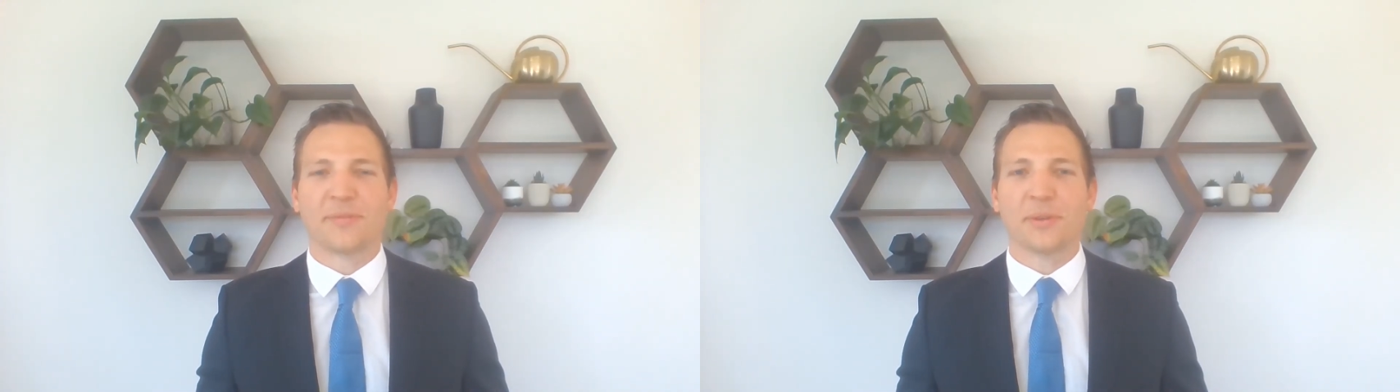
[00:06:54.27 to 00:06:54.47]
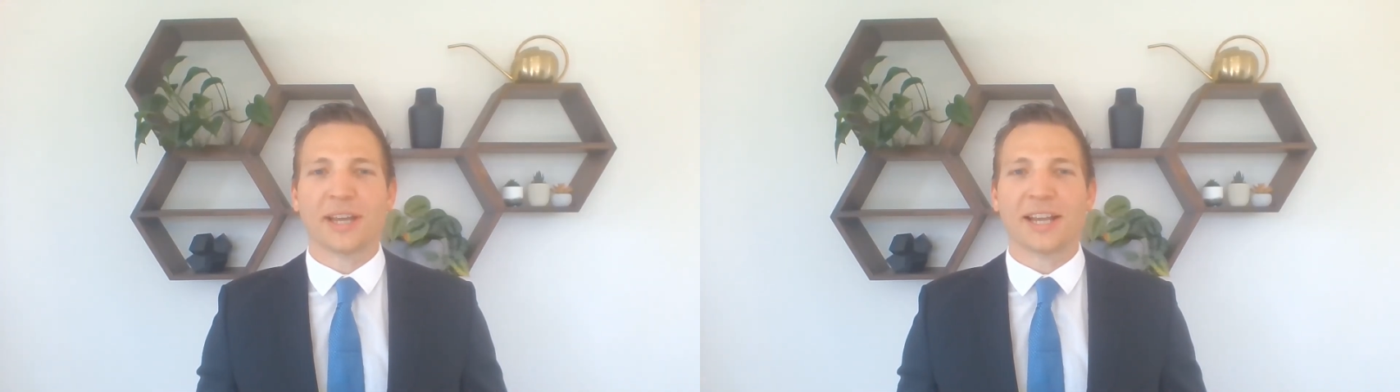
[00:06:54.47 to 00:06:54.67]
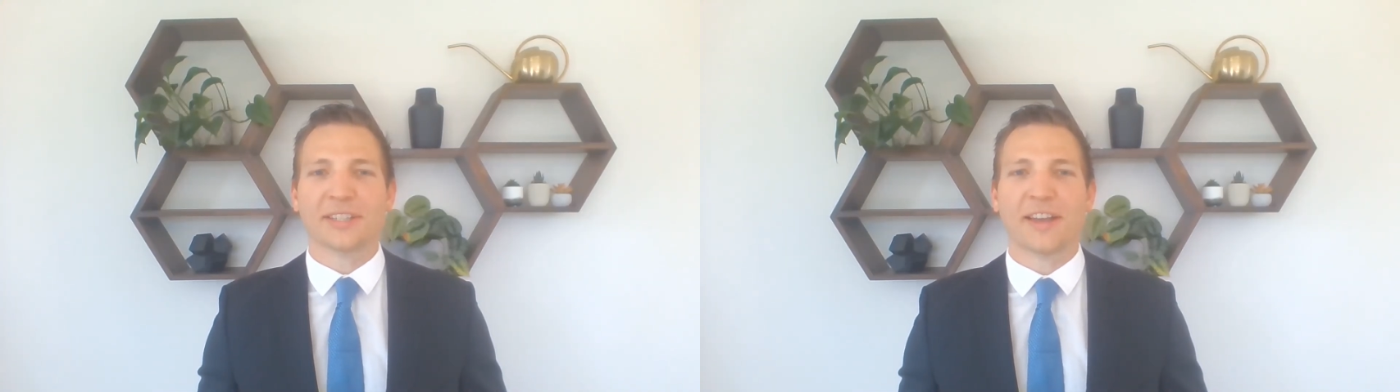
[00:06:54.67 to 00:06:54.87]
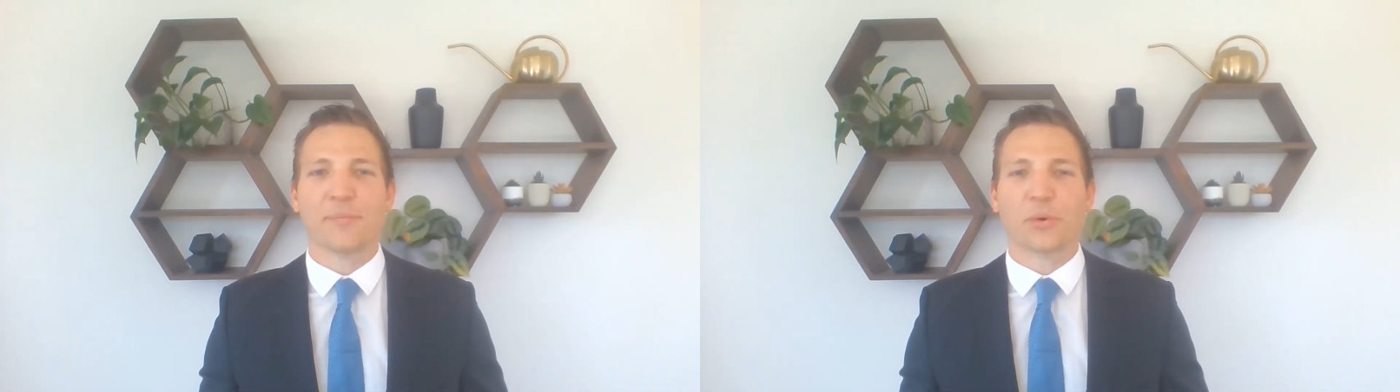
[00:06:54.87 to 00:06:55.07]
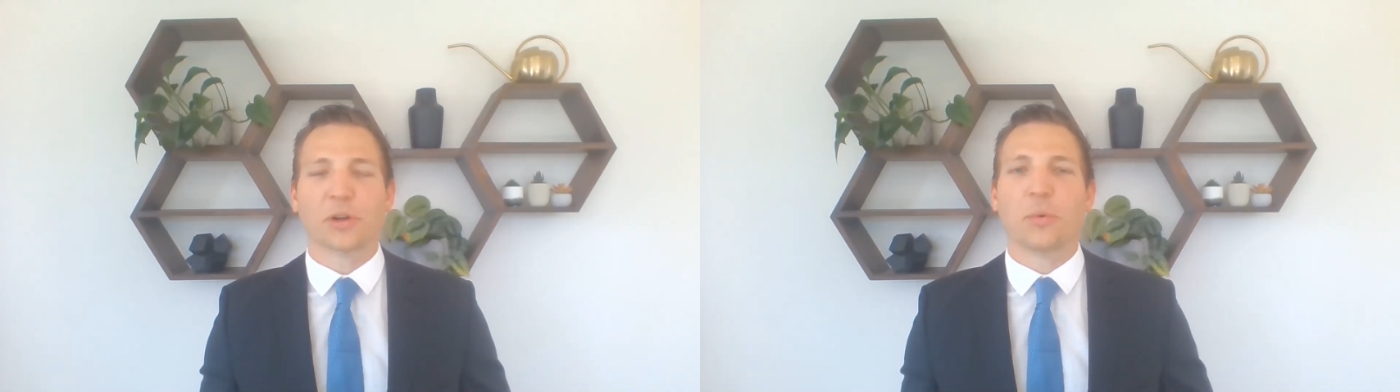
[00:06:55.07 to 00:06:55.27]
If you guys
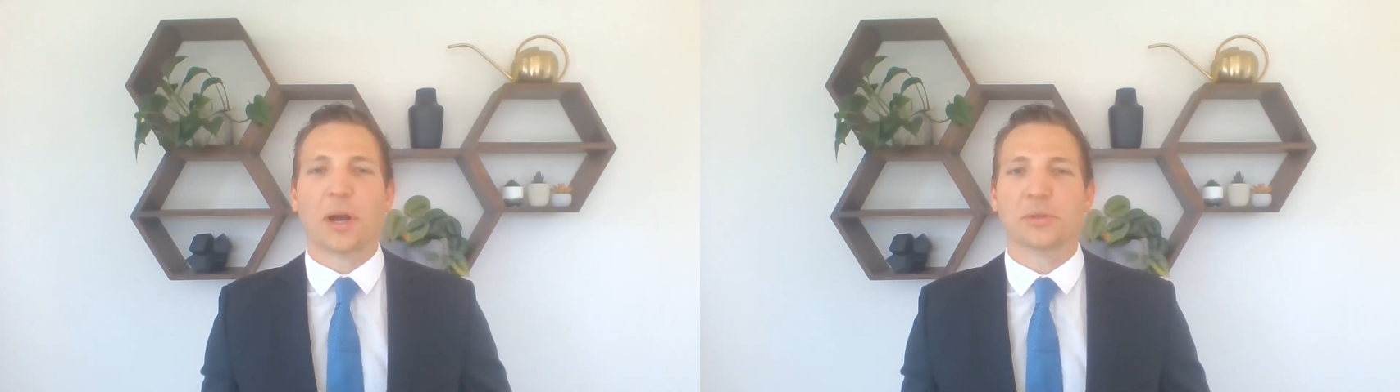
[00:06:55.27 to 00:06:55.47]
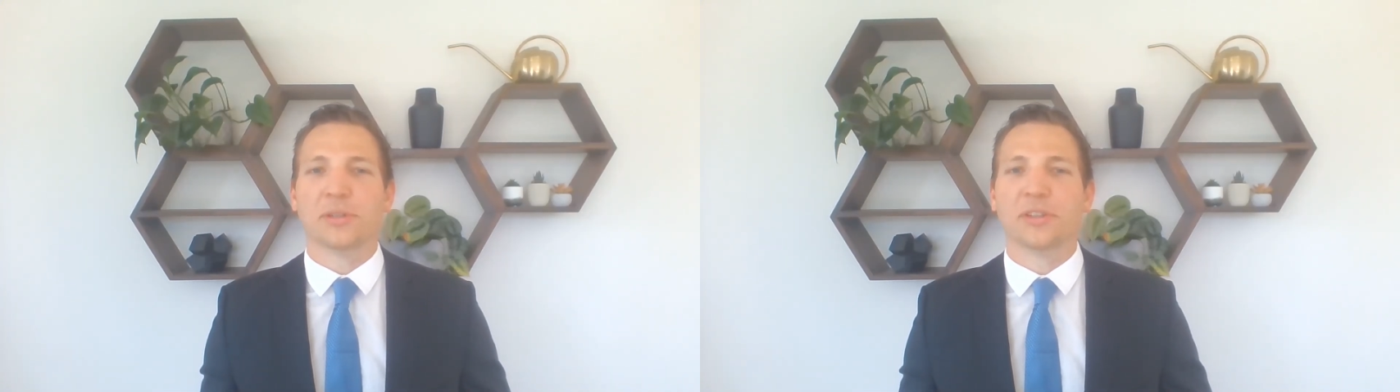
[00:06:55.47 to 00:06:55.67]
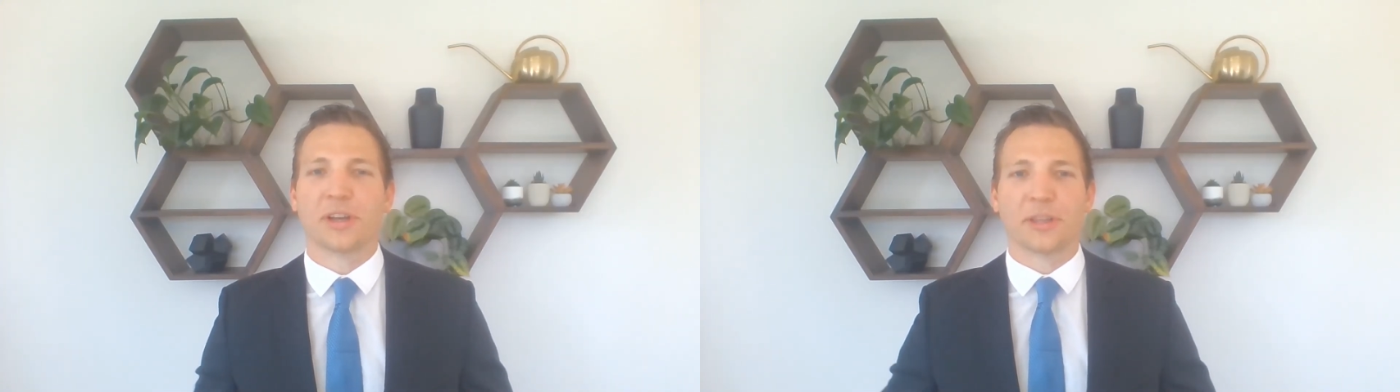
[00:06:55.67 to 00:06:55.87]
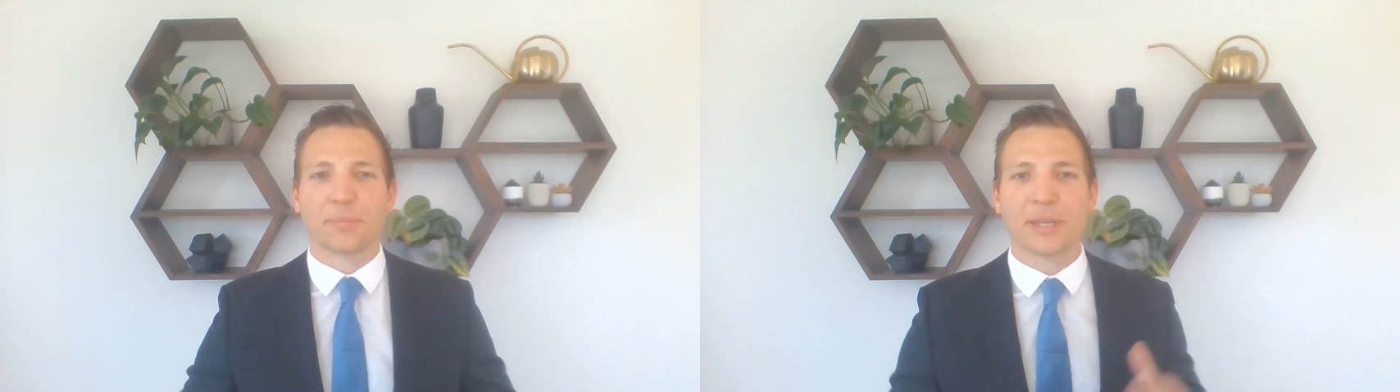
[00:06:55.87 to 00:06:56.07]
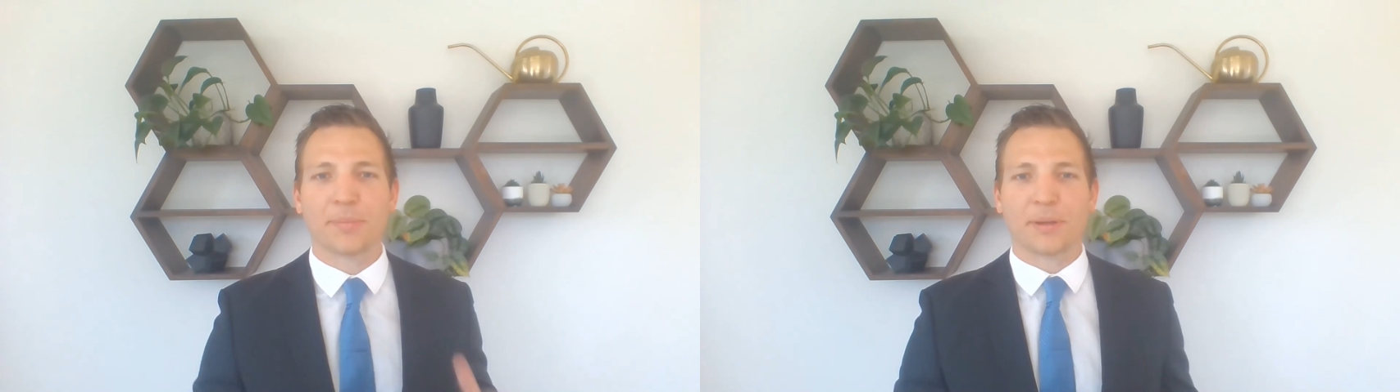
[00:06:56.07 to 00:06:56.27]
have more questions on the
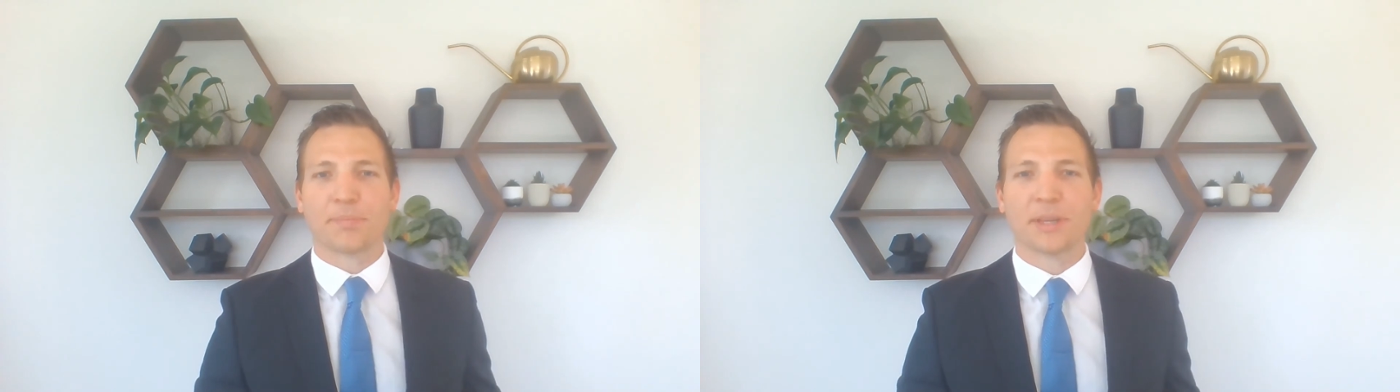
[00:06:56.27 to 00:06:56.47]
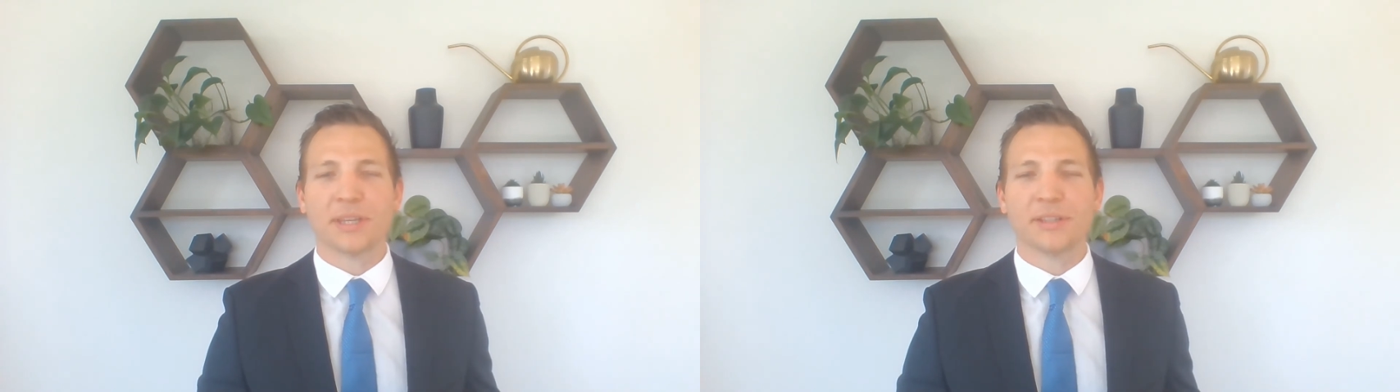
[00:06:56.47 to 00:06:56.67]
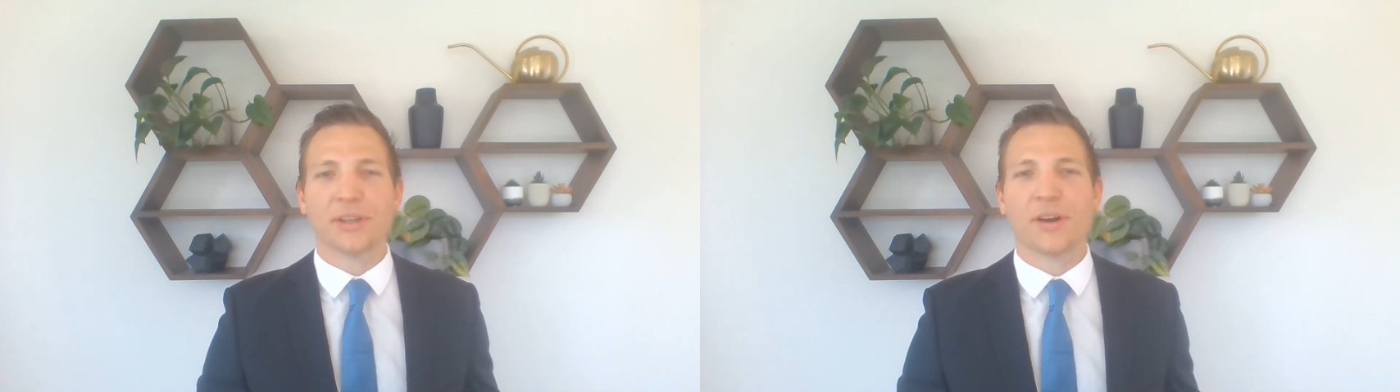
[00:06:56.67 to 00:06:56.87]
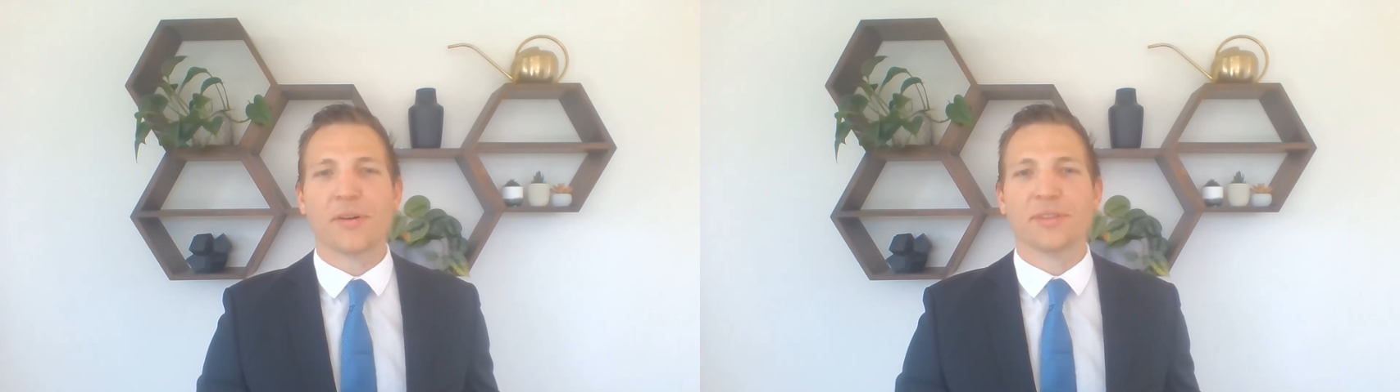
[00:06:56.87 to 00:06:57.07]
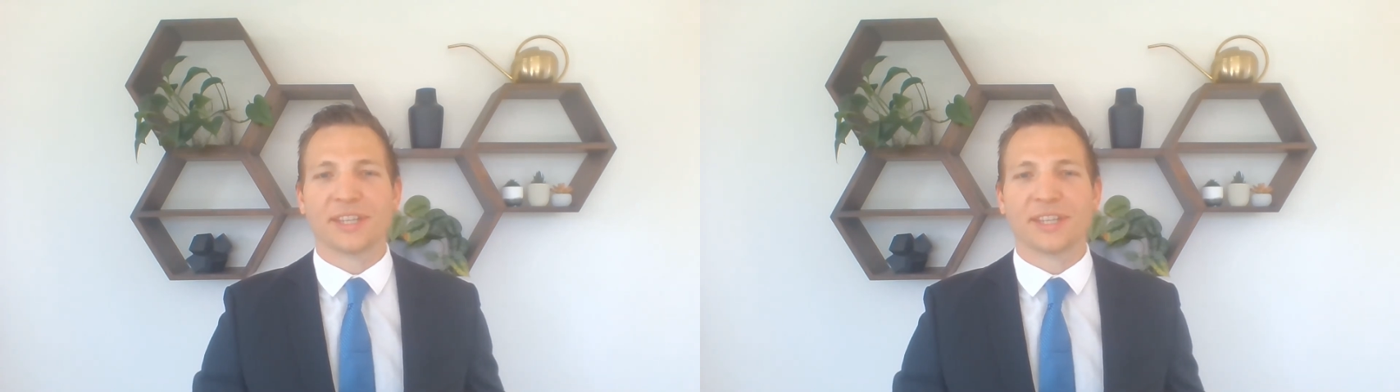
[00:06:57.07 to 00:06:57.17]
PPP loan,